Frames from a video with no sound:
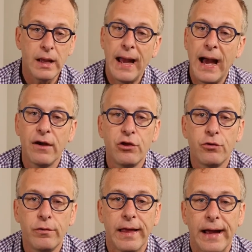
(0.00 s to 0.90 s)
How do you
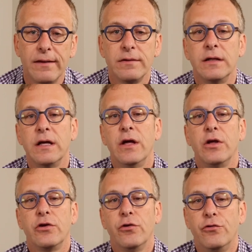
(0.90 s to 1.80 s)
do that?
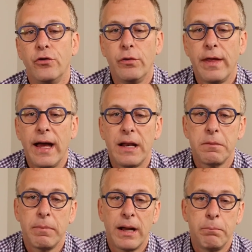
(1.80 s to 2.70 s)
You do
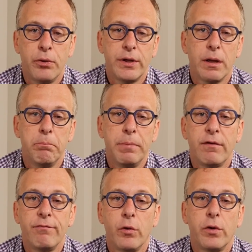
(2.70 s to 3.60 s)
that by putting a
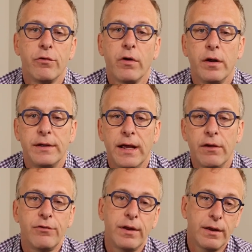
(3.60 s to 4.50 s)
big focus on
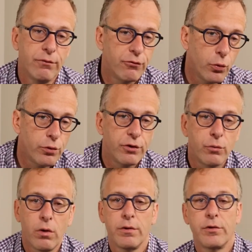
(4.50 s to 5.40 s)
testing and
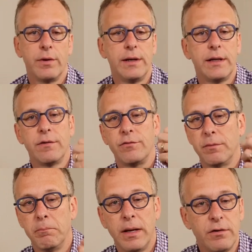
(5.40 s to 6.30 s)
sourcing raw ingredients
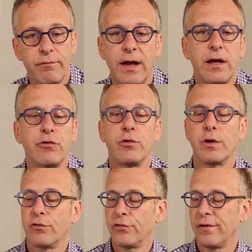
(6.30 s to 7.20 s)
and
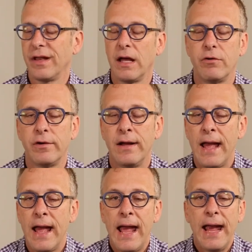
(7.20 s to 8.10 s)
manufacturing at a certain level.
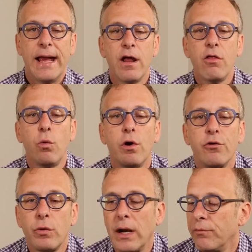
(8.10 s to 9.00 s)
In other
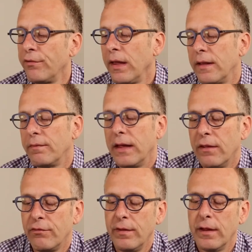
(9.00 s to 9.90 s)
words, what I'm saying
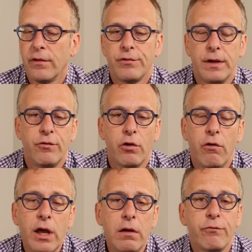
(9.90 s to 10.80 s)
is this: if you're
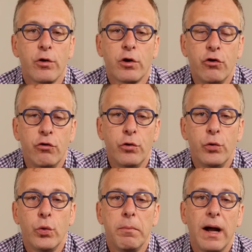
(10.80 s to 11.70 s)
looking for a
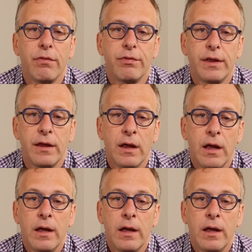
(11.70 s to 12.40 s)
clue about the